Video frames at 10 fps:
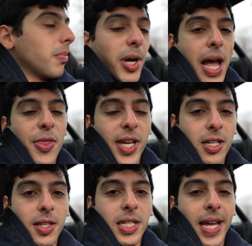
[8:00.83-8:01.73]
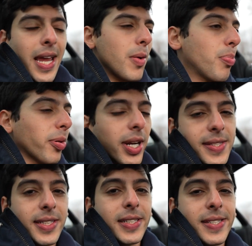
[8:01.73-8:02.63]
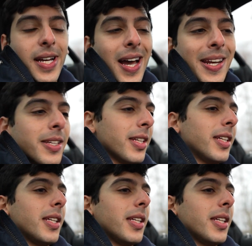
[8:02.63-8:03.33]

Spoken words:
But at the end of the day, pricing aside,